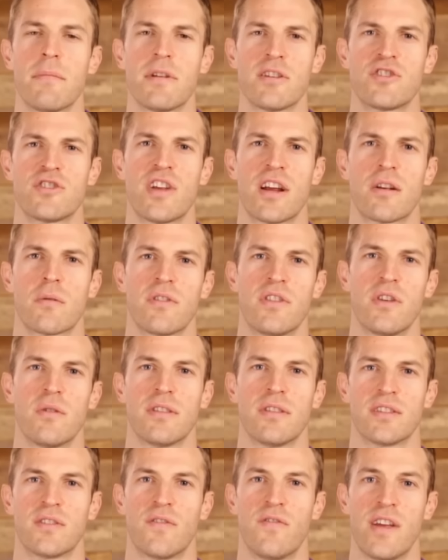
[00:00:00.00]
I'm going to share with
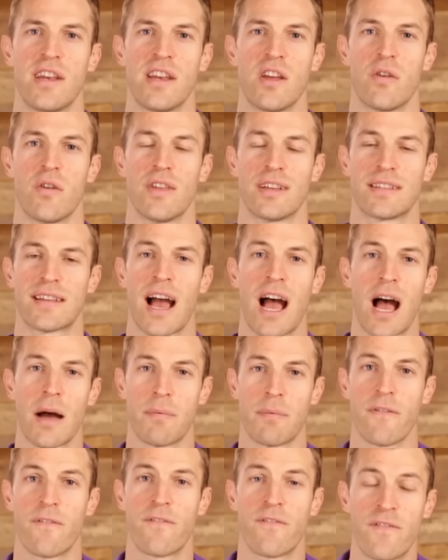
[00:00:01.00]
you in this video the
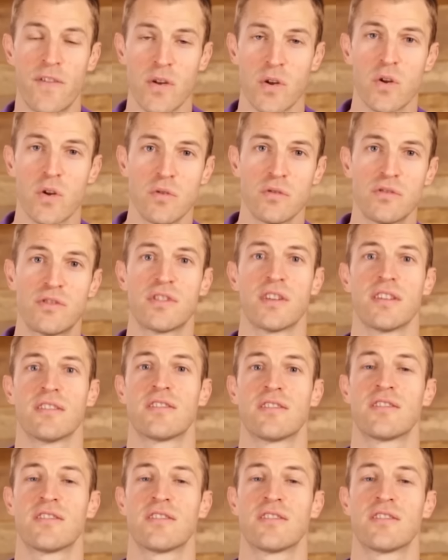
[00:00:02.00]
top foods,